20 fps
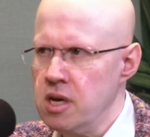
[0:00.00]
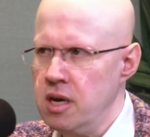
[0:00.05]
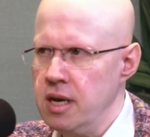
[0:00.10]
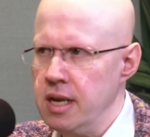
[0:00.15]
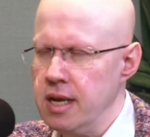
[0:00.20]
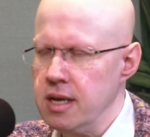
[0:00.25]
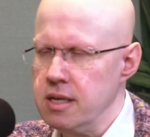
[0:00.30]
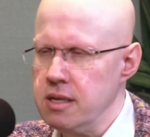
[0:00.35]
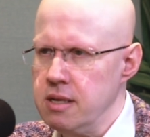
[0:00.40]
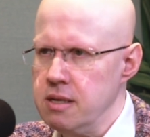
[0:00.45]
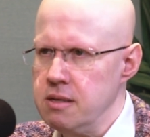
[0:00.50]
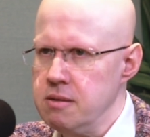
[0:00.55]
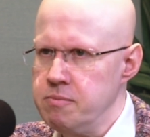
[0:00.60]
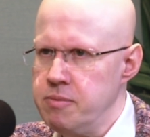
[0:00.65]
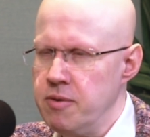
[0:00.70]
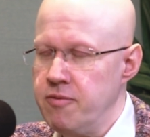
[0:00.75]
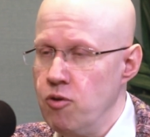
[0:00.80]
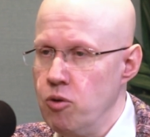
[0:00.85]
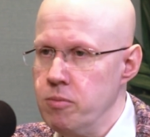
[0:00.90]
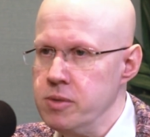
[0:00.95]

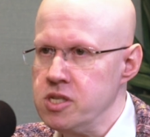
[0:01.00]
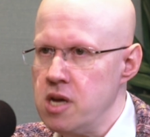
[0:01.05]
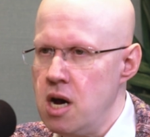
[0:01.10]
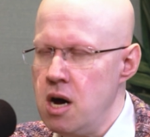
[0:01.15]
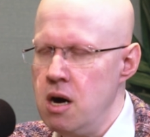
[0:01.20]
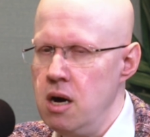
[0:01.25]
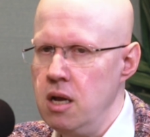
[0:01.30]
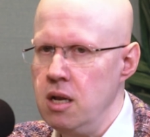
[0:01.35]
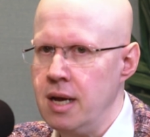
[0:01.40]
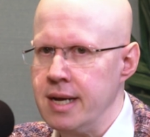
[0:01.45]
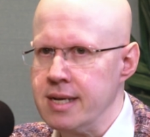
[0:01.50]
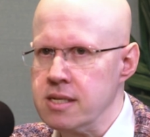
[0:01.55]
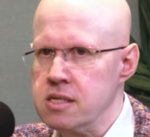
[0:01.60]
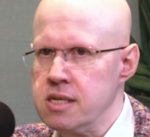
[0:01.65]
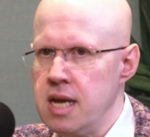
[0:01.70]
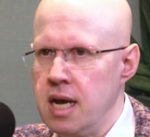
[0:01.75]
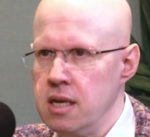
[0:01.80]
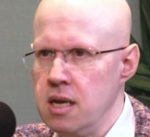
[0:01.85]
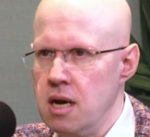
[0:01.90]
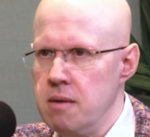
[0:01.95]
art-like
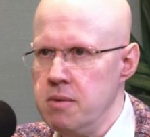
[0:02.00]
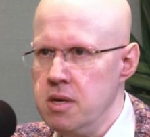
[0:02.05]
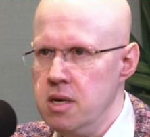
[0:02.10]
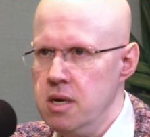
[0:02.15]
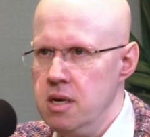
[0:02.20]
stand-up,